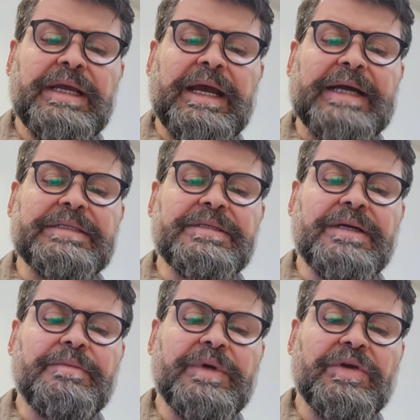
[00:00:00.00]
and
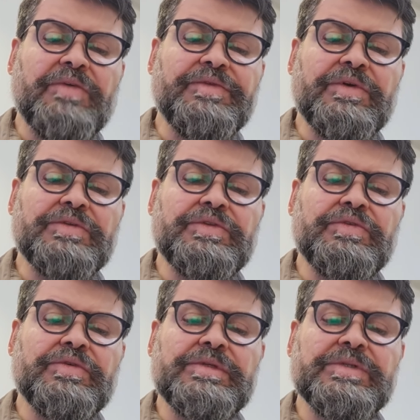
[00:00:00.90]
number of
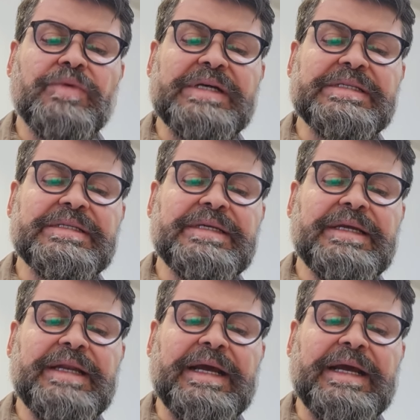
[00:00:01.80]
nodules was seen